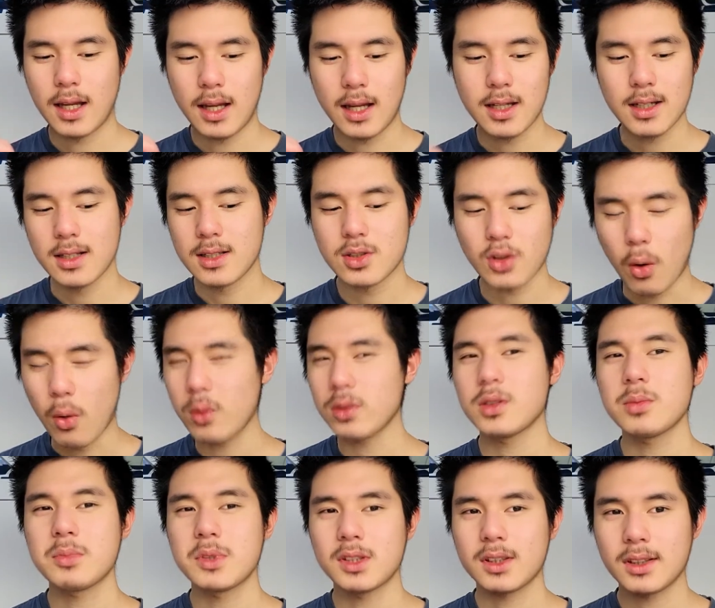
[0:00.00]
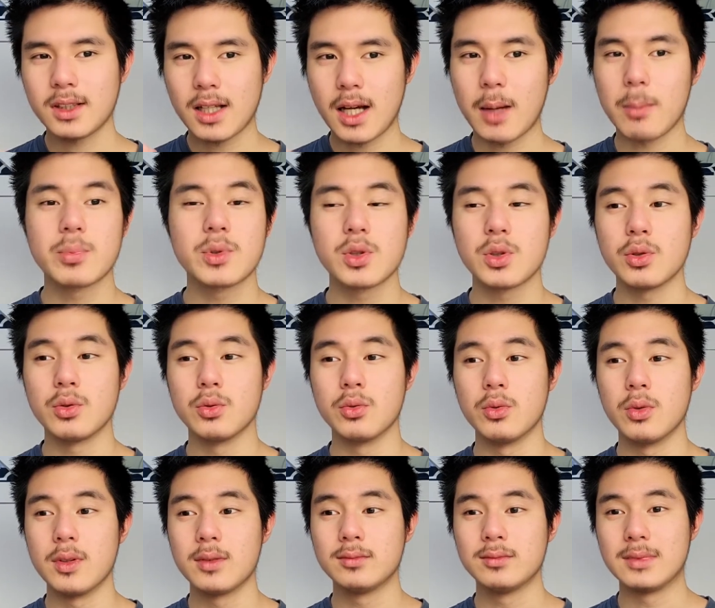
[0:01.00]
It is ultimately up
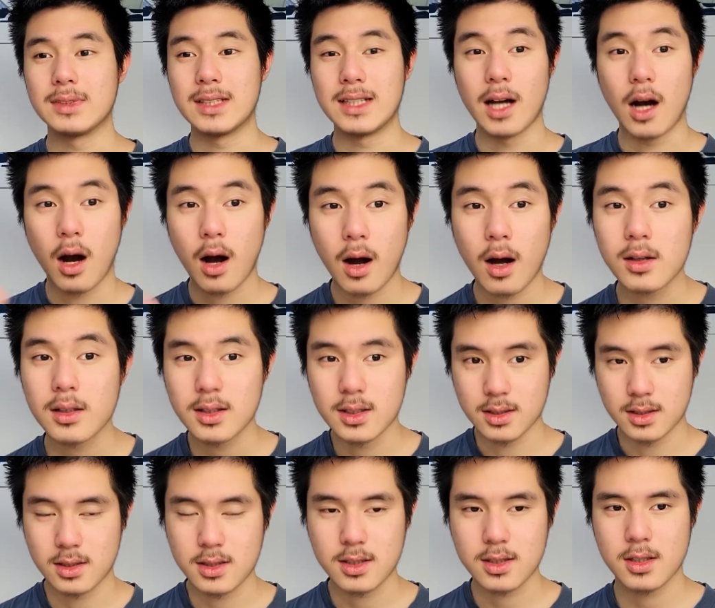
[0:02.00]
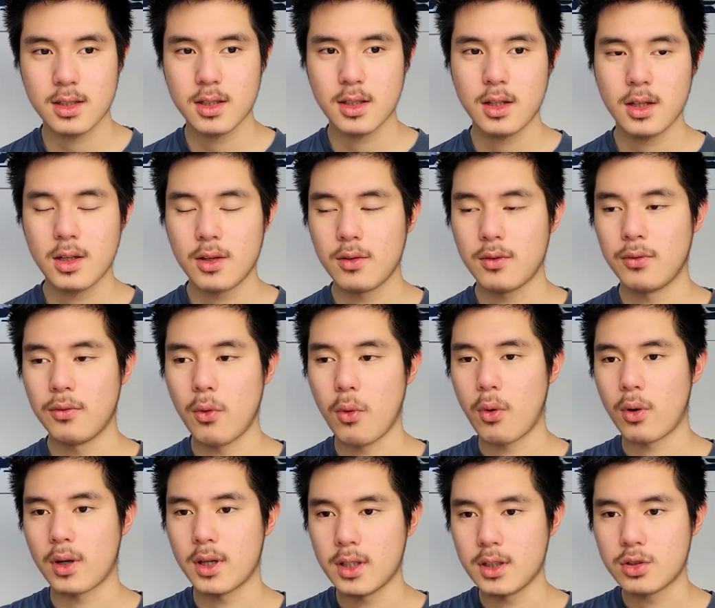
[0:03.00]
to the audience
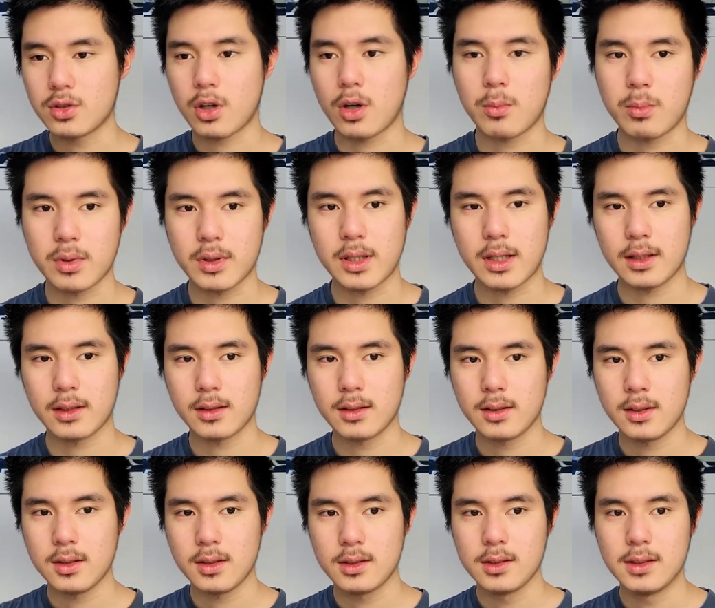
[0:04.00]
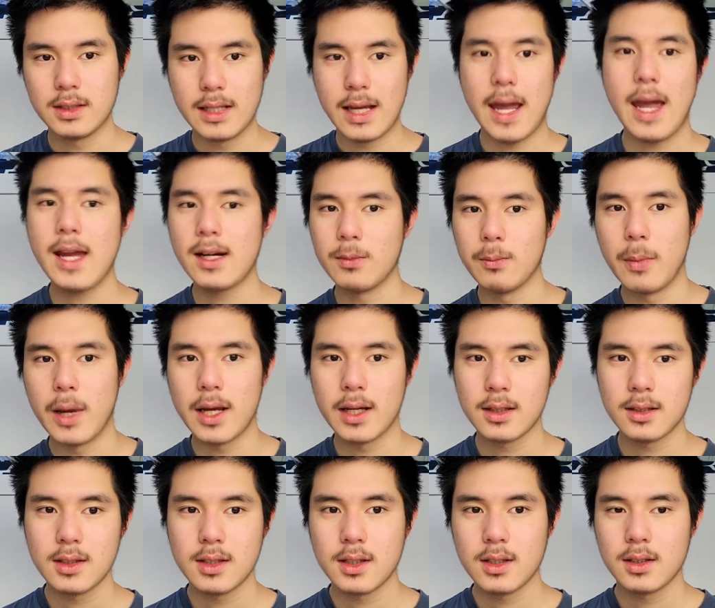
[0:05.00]
for interpreting the
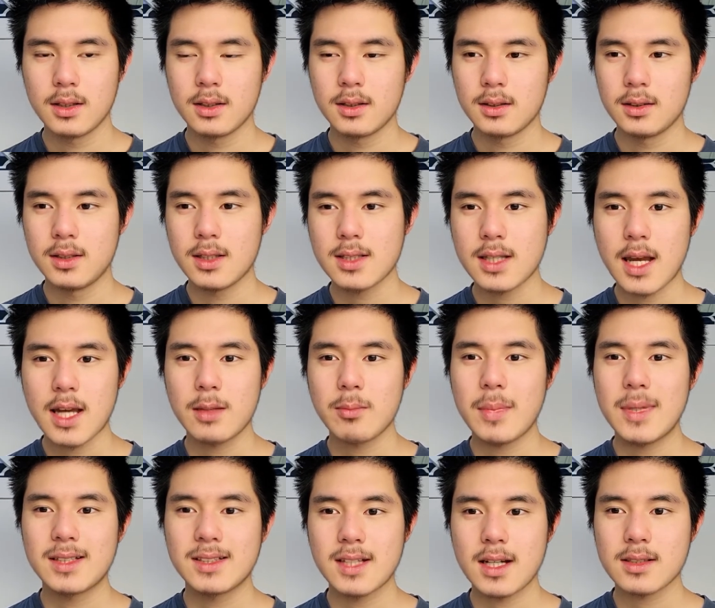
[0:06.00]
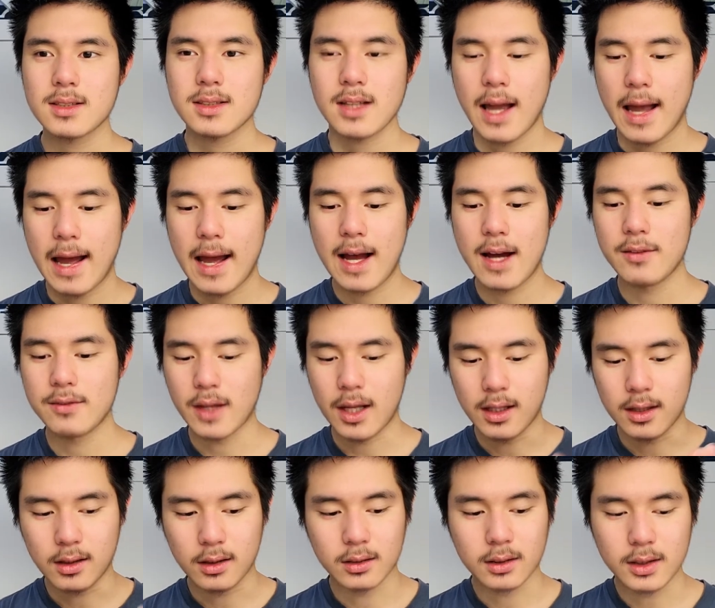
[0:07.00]
anime. This anime doesn't have
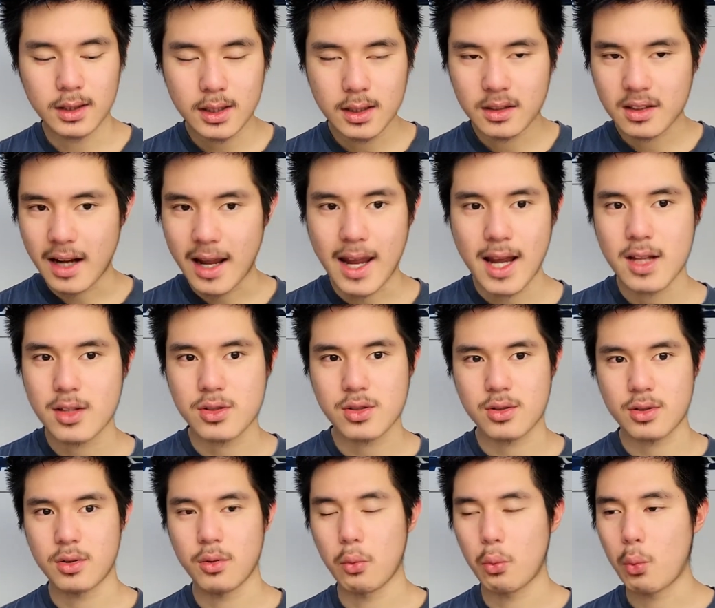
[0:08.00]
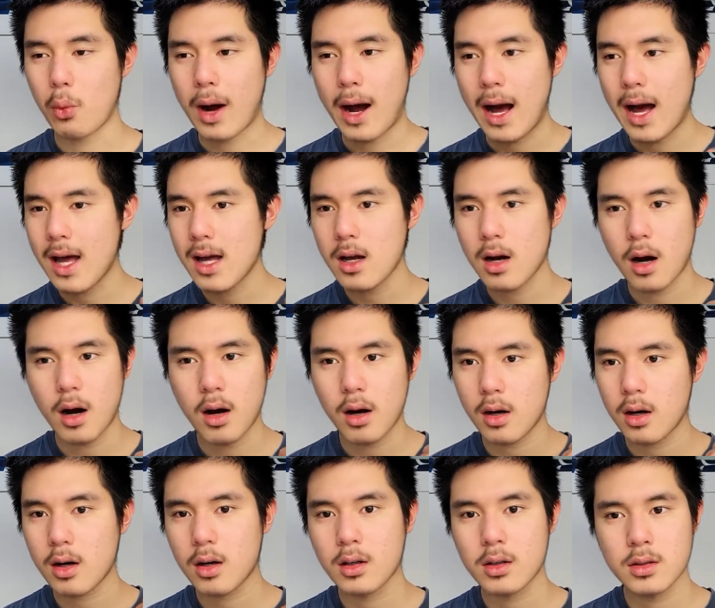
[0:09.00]
a clear answer. Why
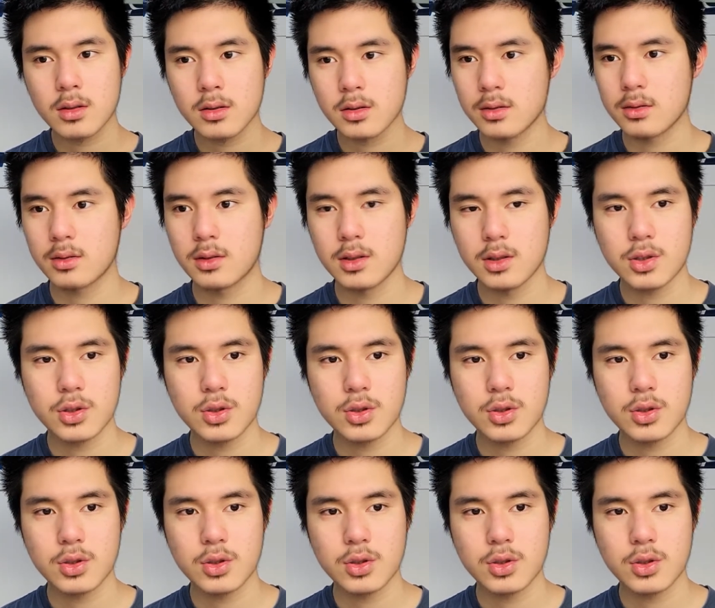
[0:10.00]
are the